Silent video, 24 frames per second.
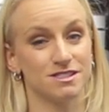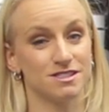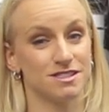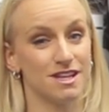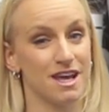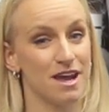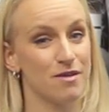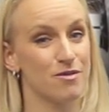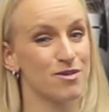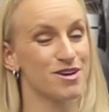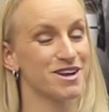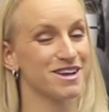and
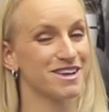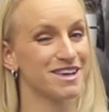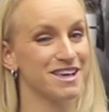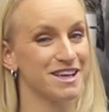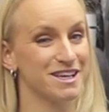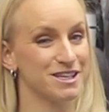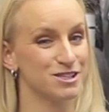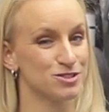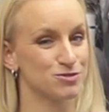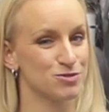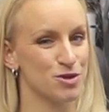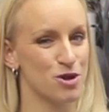today we're at
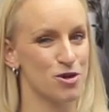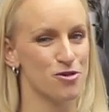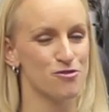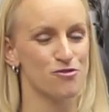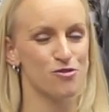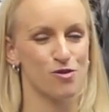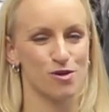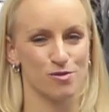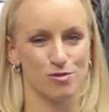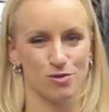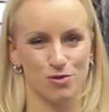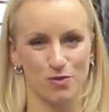King's Row
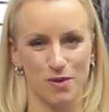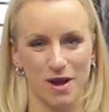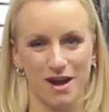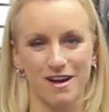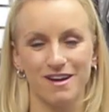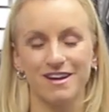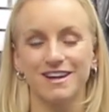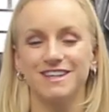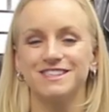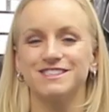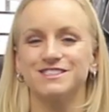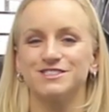Formal
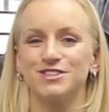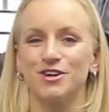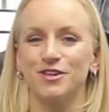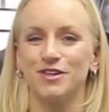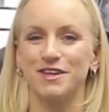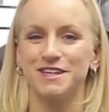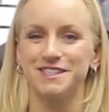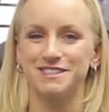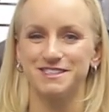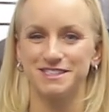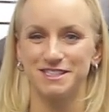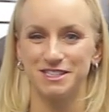Wear in
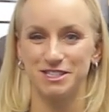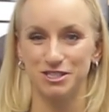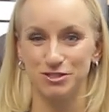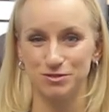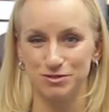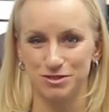Salt Lake City,